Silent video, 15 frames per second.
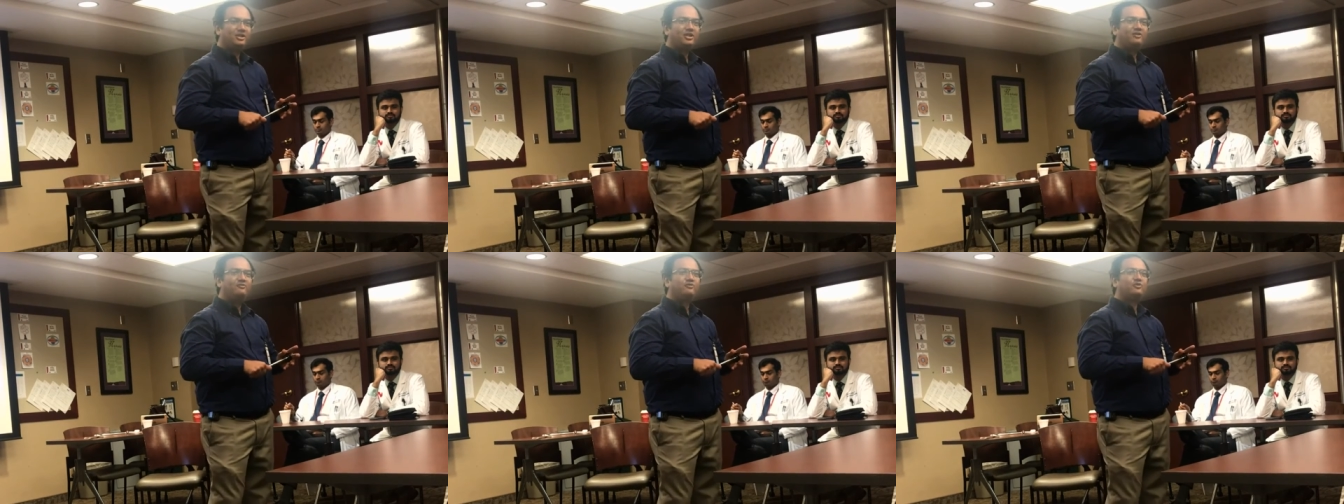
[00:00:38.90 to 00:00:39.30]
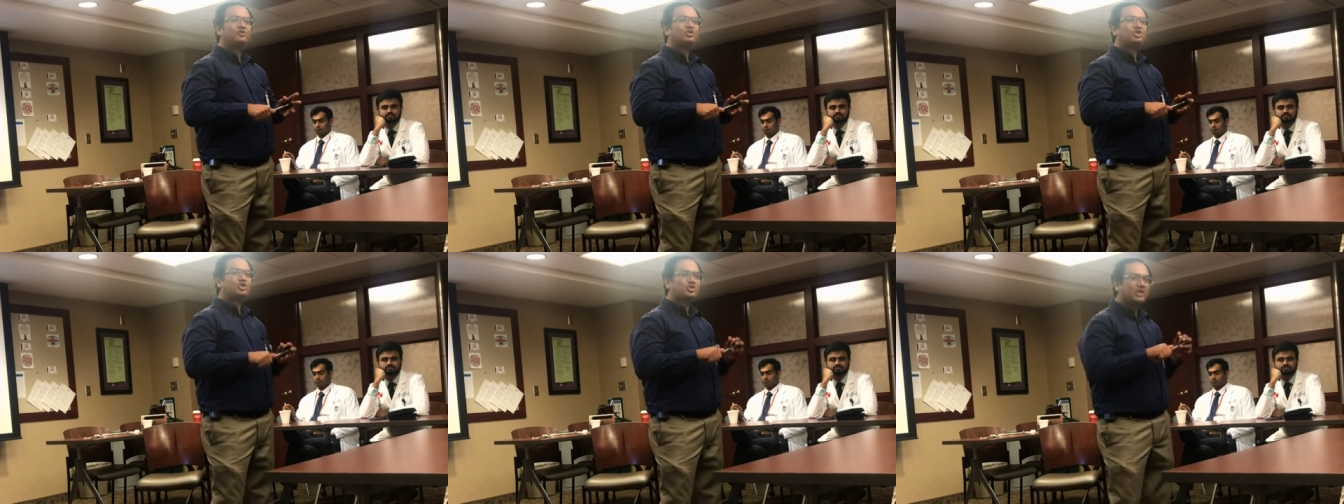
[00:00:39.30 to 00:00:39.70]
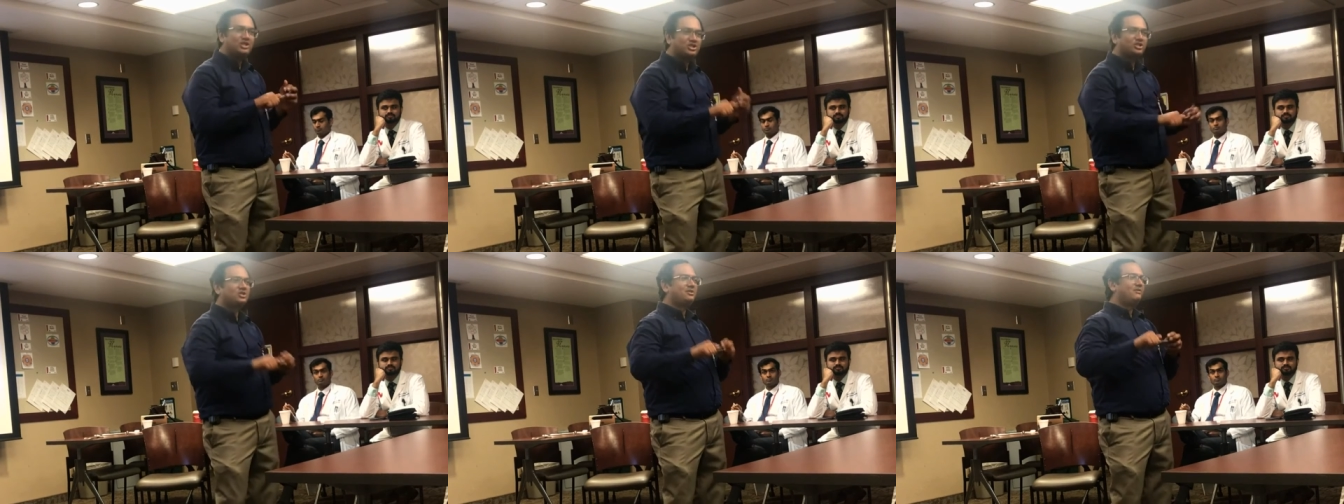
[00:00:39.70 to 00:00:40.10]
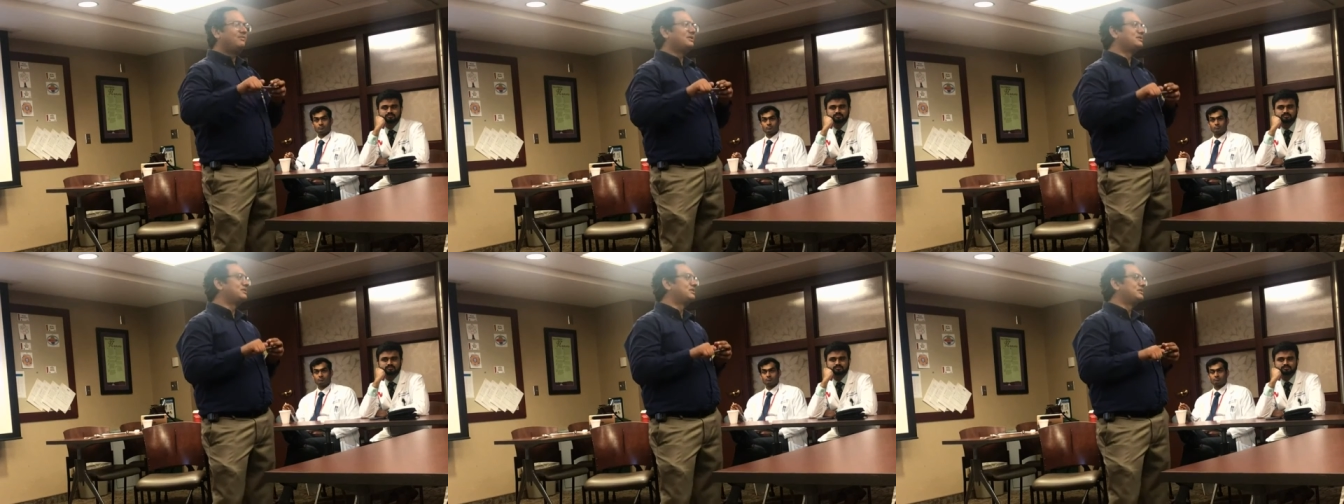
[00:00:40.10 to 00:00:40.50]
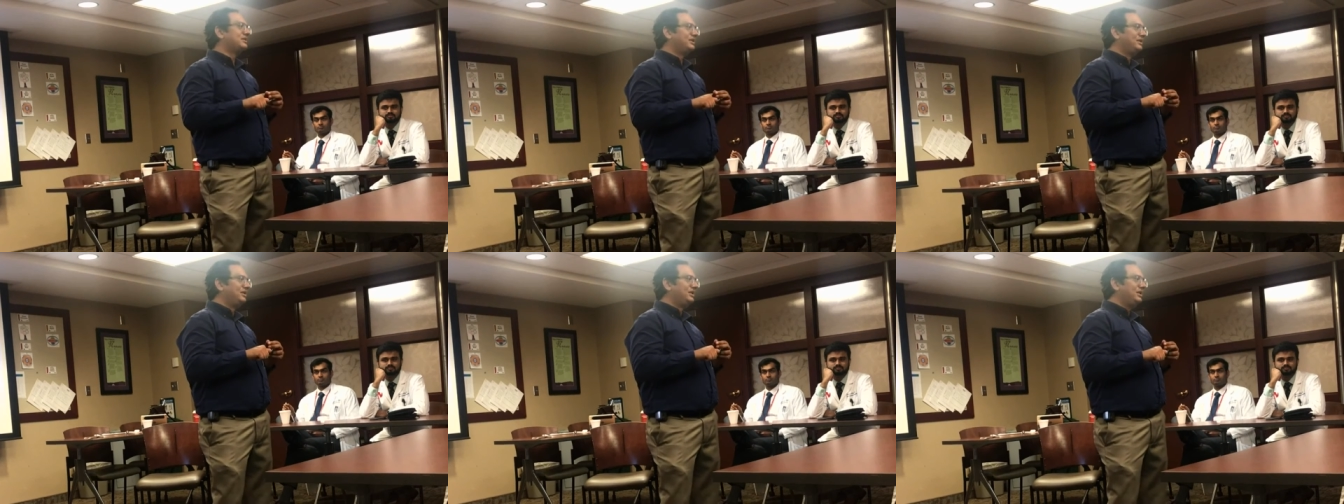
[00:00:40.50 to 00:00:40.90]
If you stretch the muscle
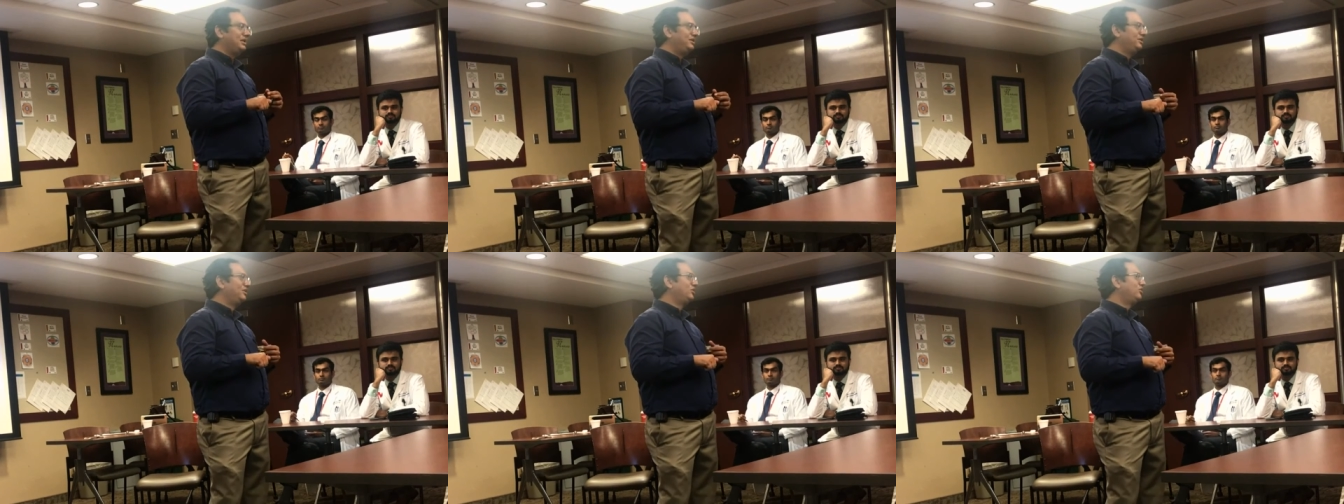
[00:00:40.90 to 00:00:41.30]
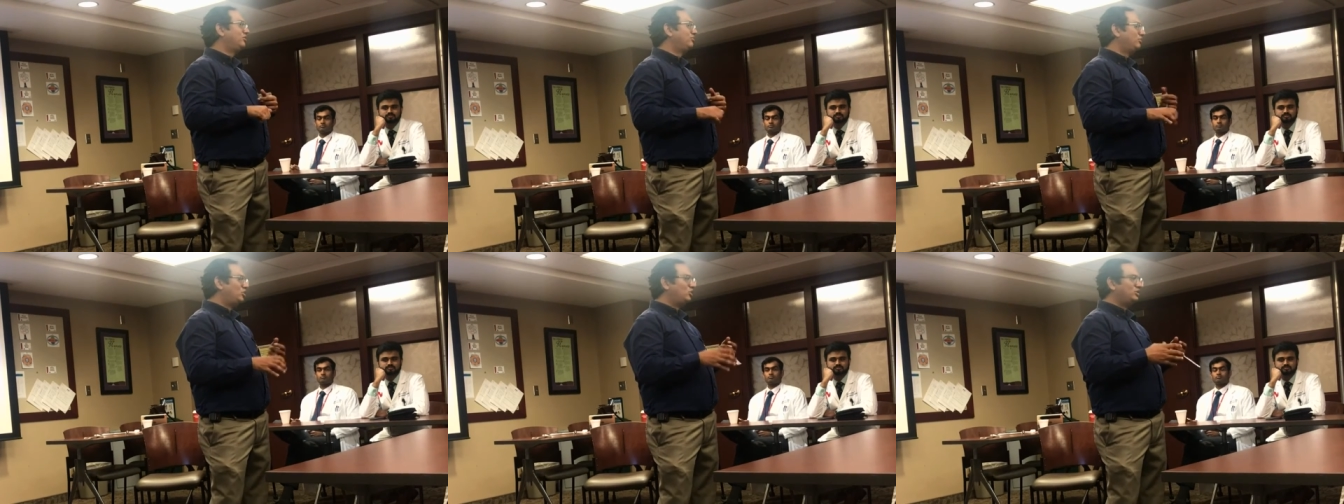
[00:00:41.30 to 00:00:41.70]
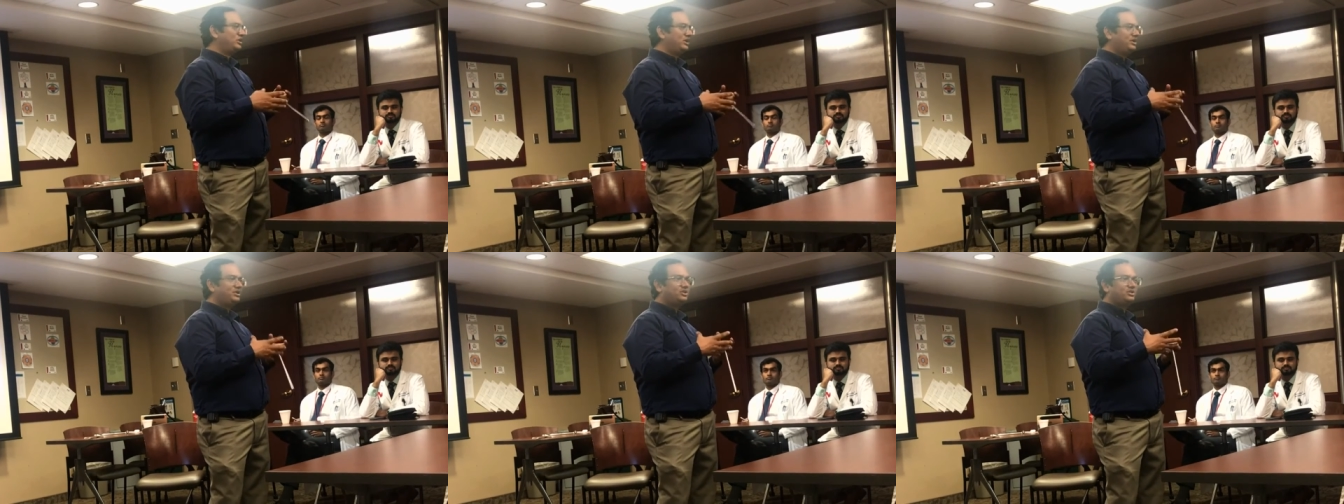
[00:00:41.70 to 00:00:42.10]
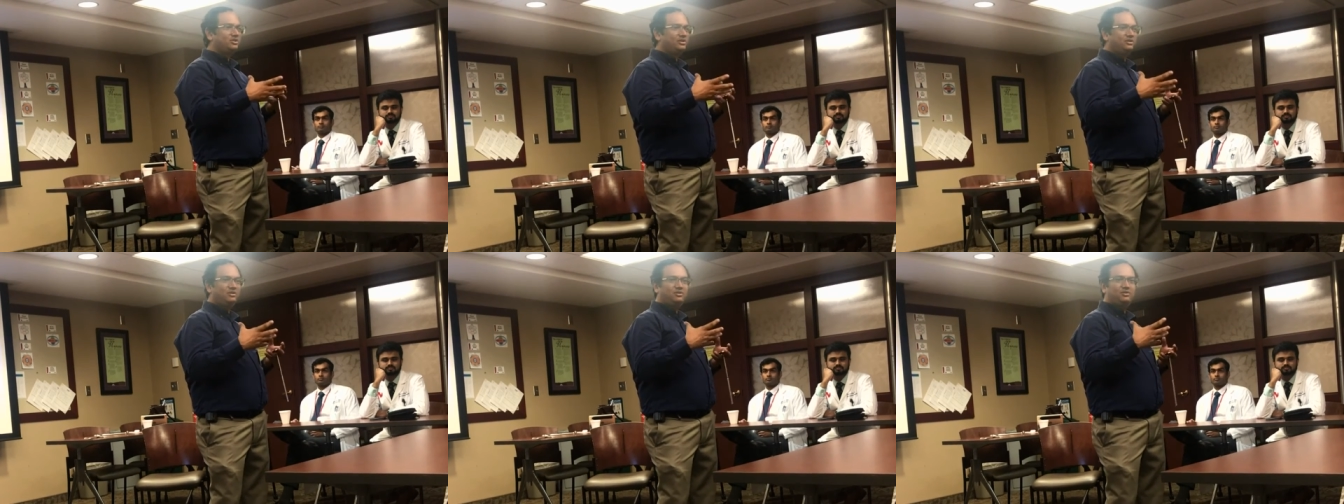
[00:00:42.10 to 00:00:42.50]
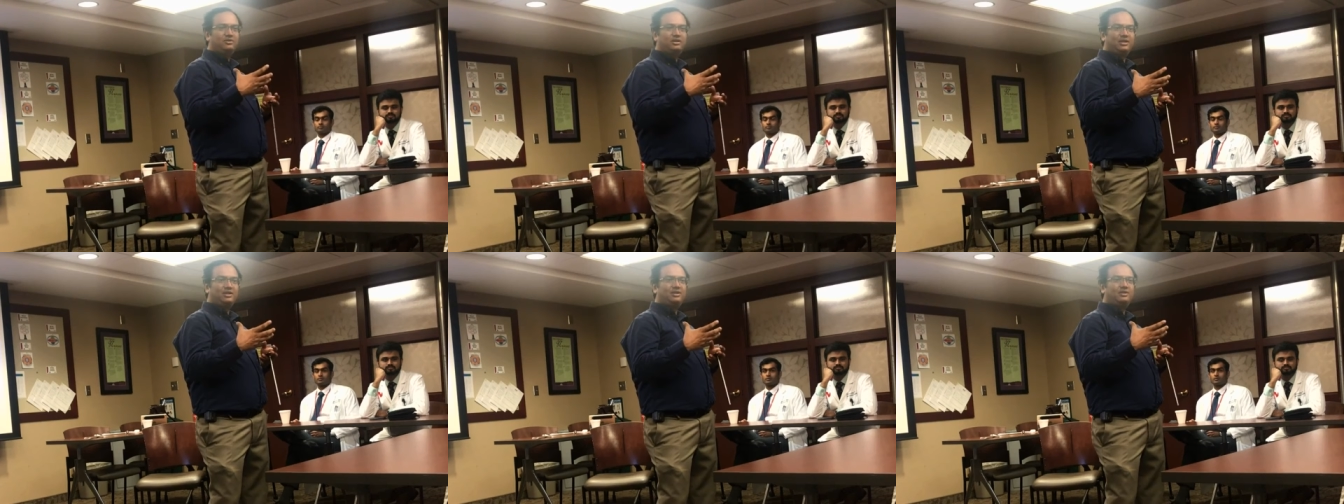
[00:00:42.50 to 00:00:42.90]
suddenly more than its
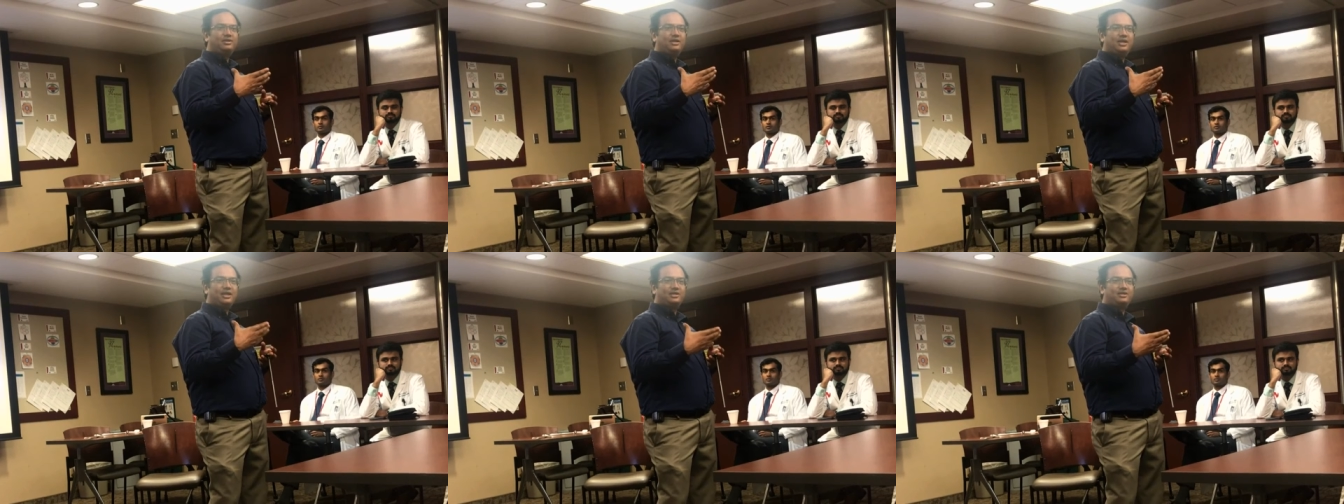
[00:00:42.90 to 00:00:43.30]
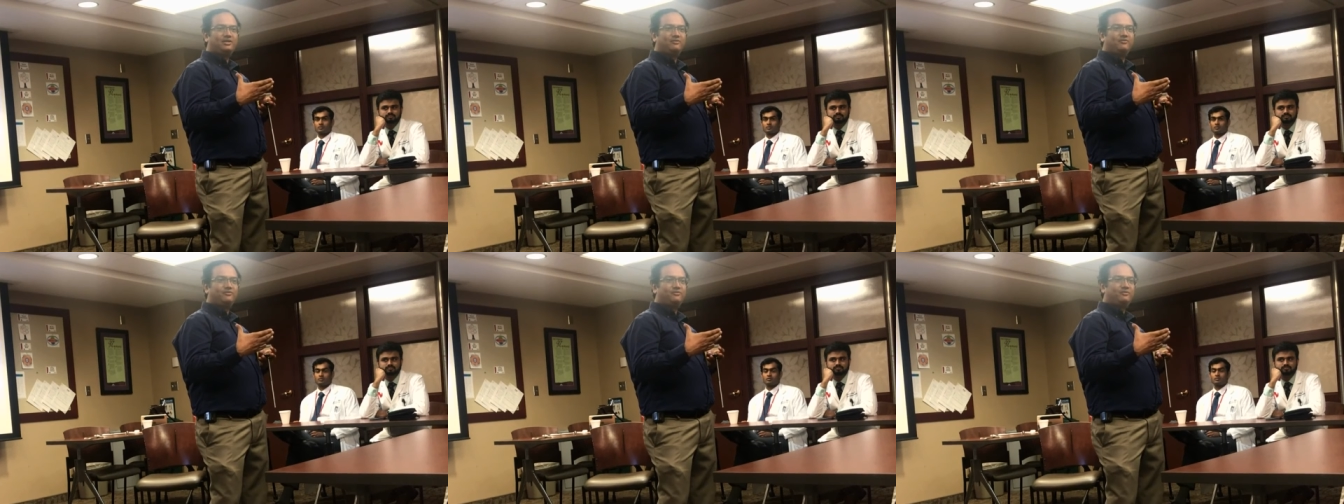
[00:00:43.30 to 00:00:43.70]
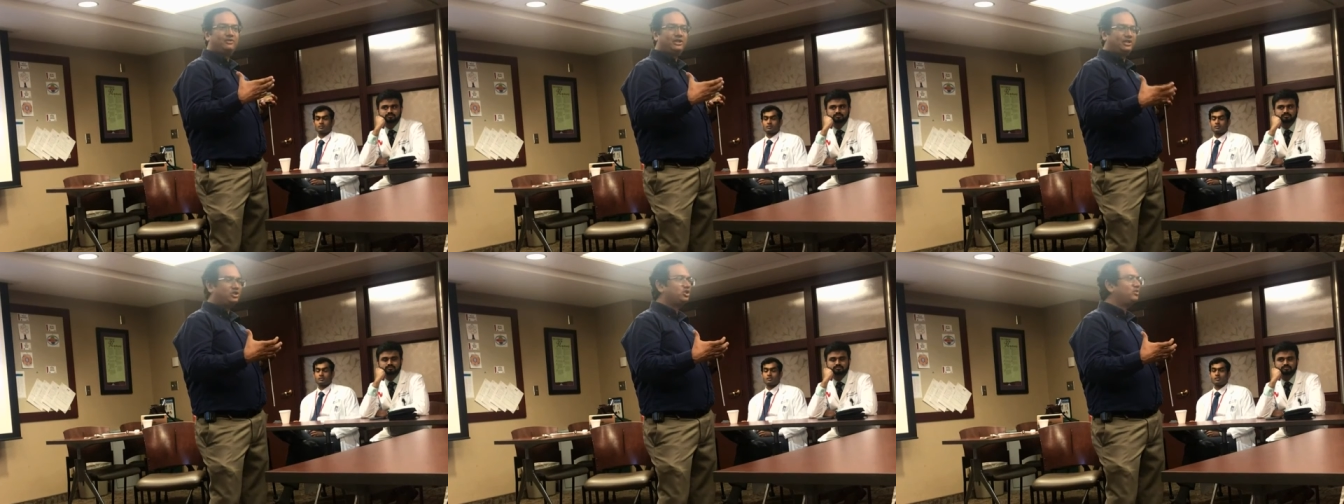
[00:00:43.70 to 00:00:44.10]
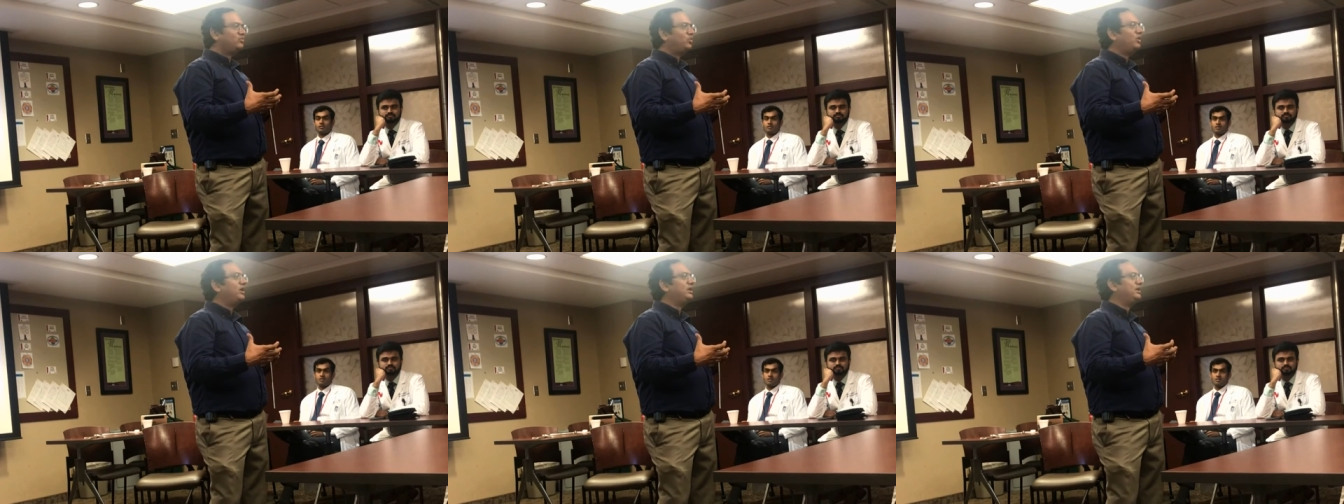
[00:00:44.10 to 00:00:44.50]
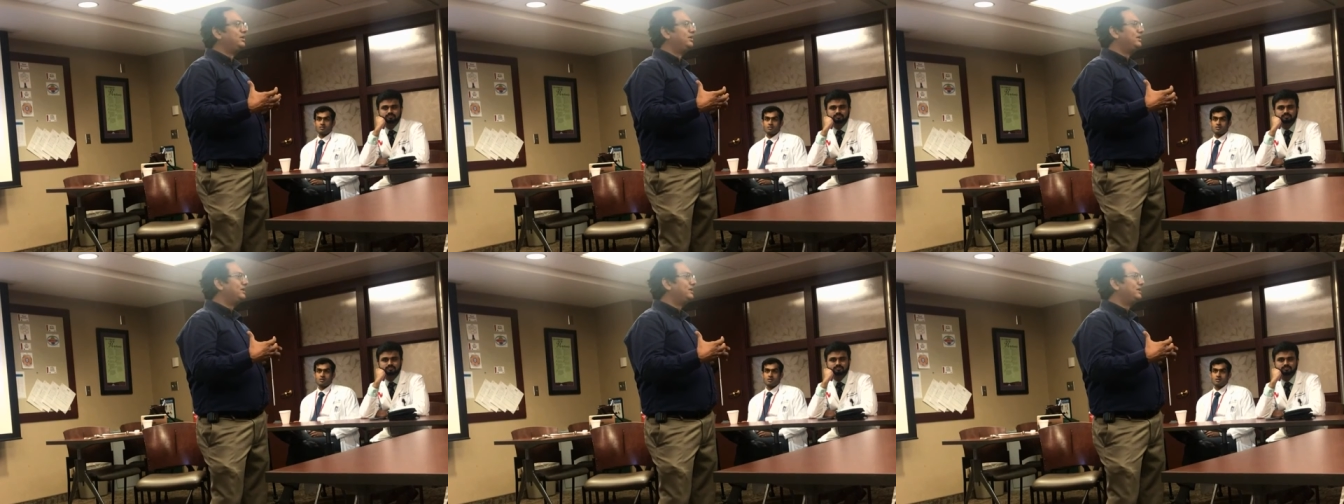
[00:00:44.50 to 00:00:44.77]
current active tension point,